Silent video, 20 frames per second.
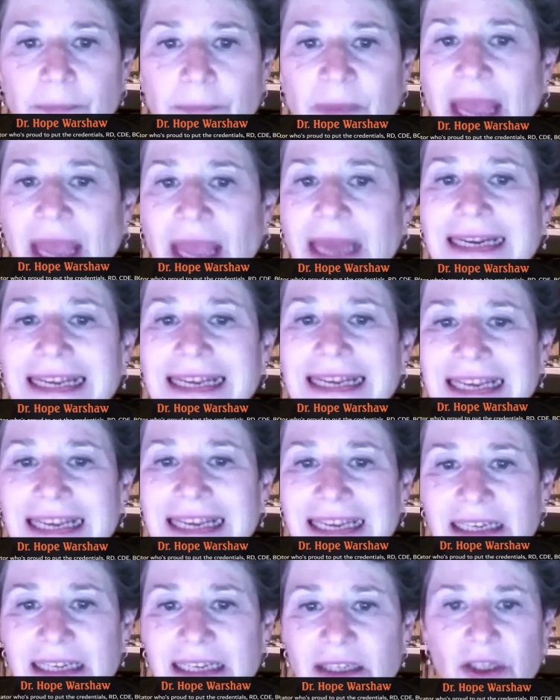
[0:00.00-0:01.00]
and
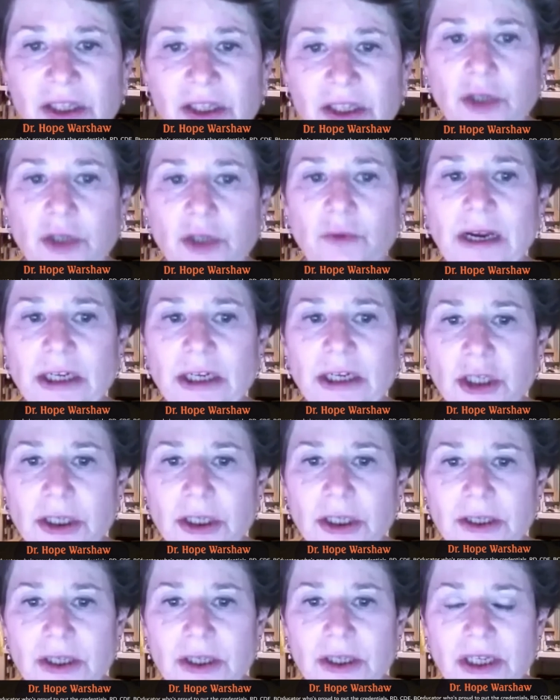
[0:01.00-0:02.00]
eating
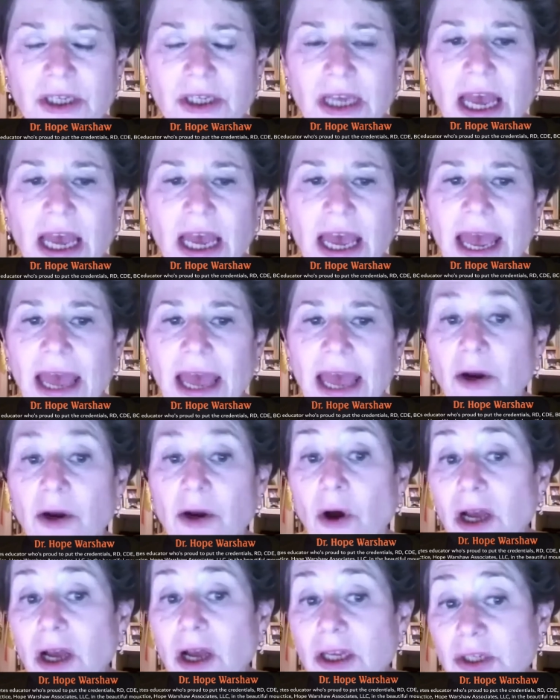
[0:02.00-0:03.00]
situations, and
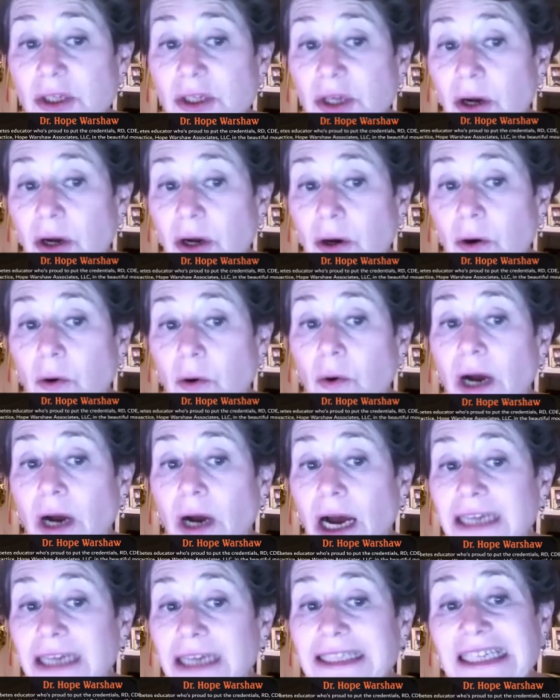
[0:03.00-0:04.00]
also a
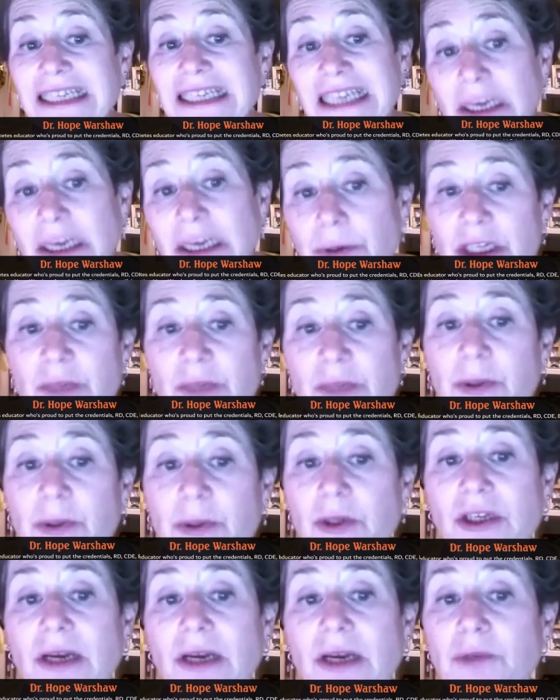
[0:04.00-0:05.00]
decreased
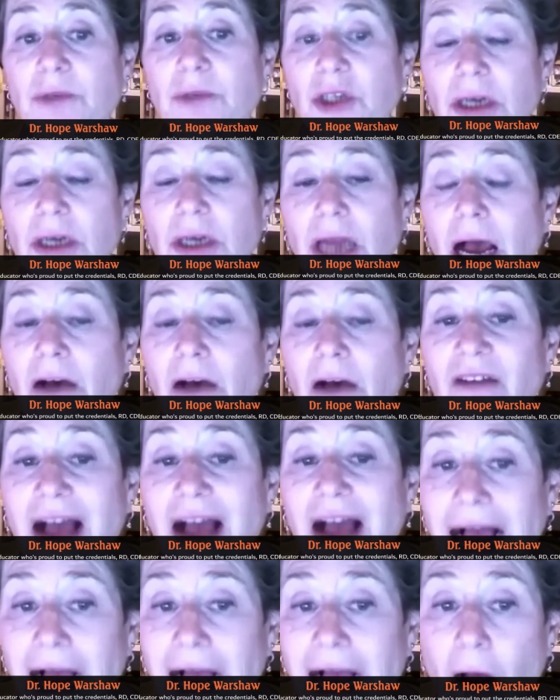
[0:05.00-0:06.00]
perception of
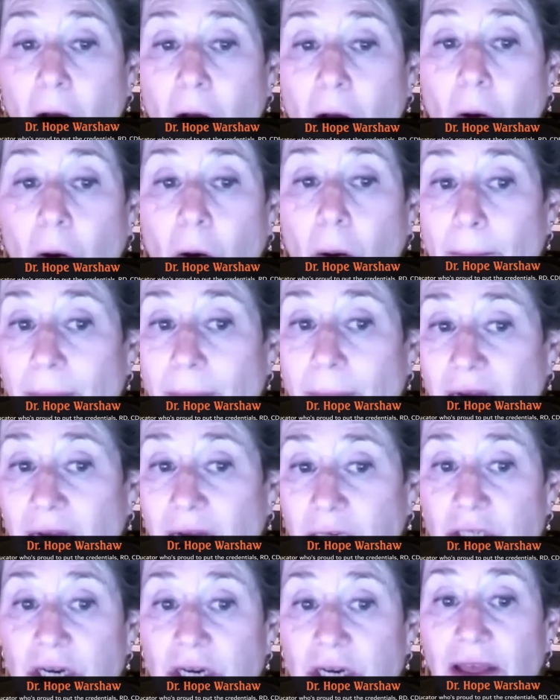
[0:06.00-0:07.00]
how much
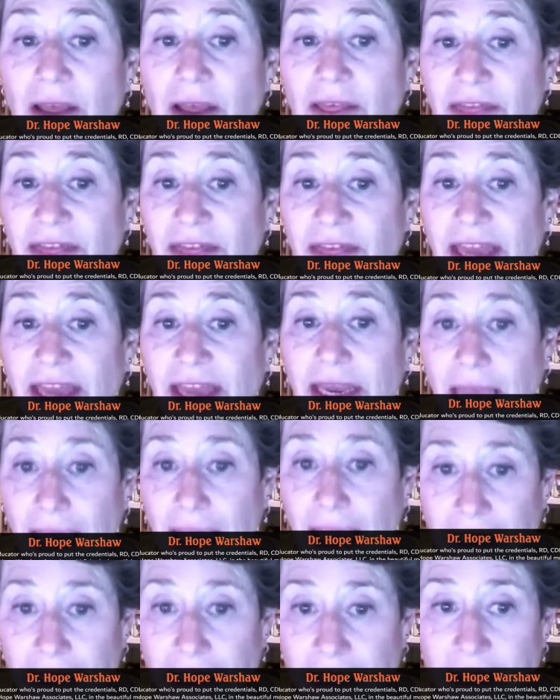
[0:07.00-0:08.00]
they ate.
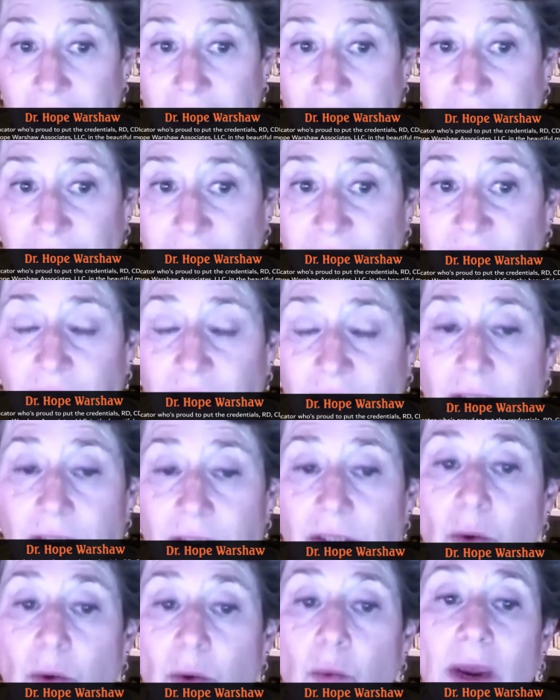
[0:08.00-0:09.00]
So
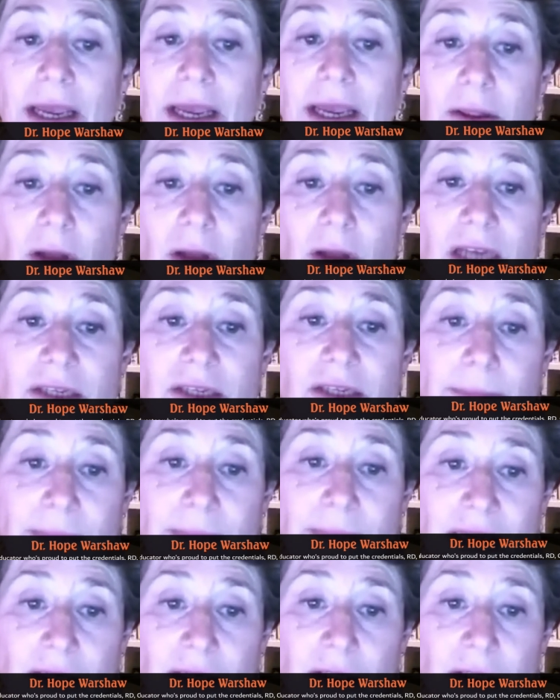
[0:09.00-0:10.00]
weight loss
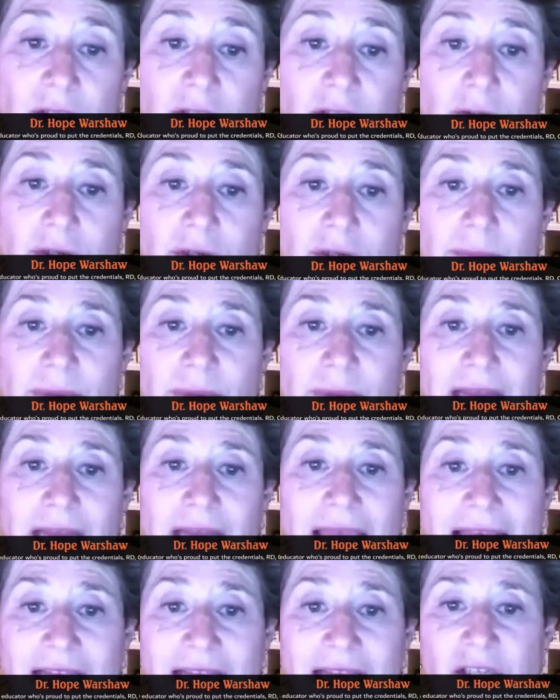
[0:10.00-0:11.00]
maintenance treatment
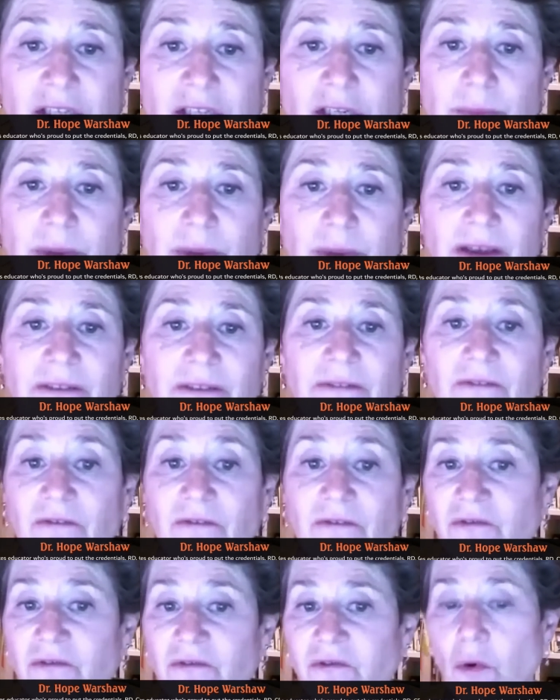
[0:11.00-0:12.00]
has to be
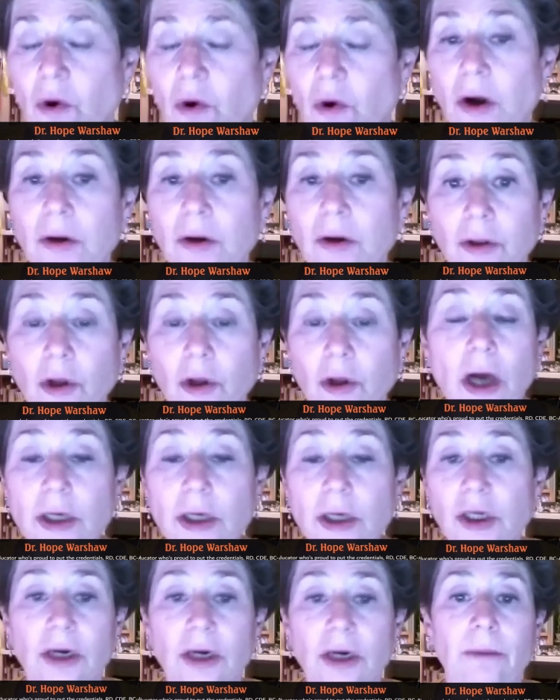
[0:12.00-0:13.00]
for
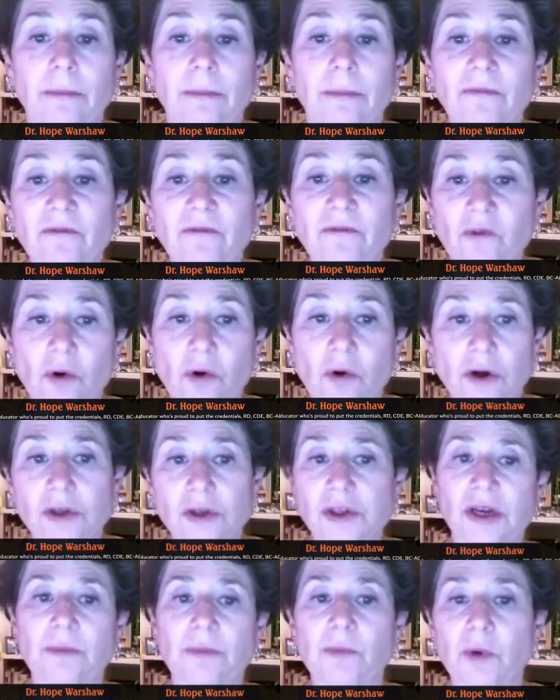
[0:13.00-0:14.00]
long-term, for
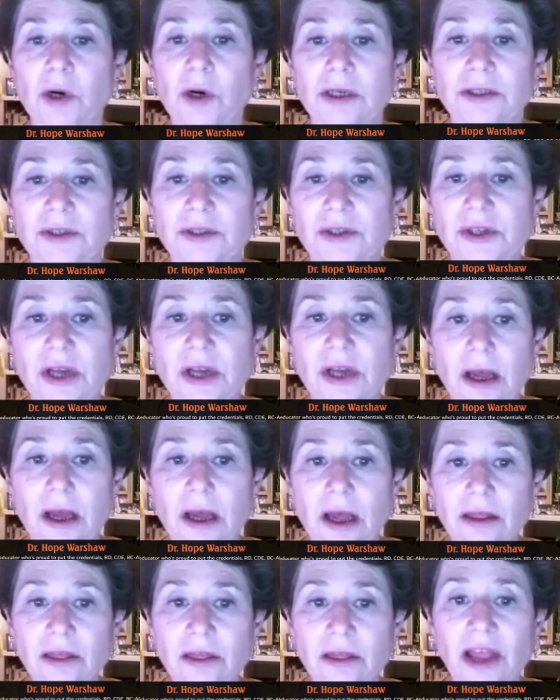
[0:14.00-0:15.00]
someone's
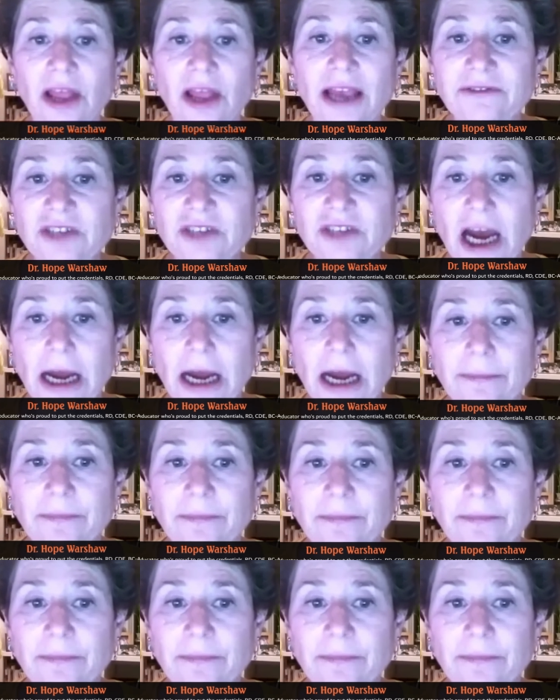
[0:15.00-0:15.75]
lifetime.